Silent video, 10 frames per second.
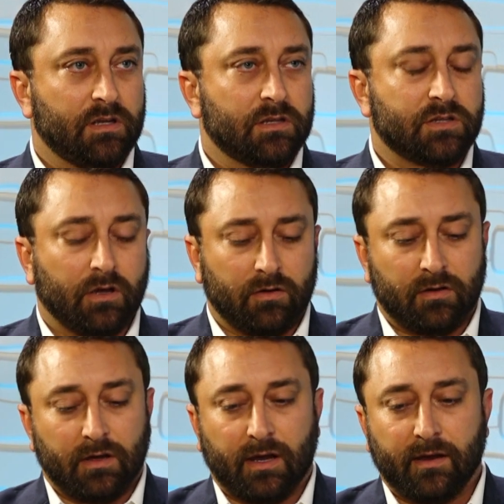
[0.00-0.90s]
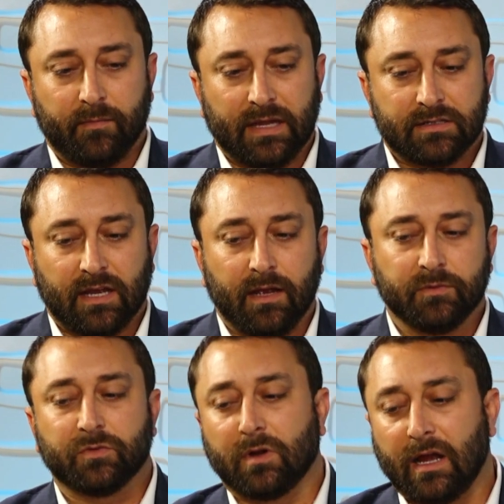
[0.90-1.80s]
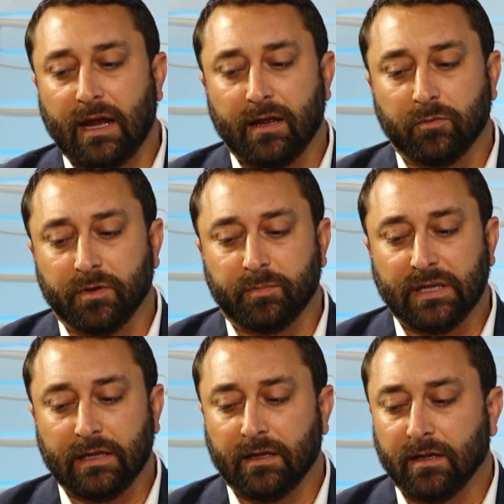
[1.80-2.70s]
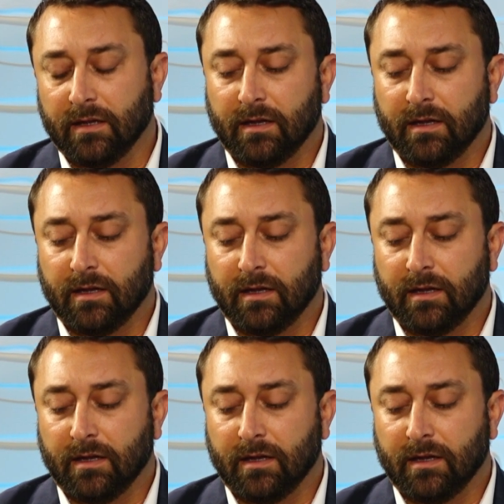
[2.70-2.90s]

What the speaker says: So at times where I would be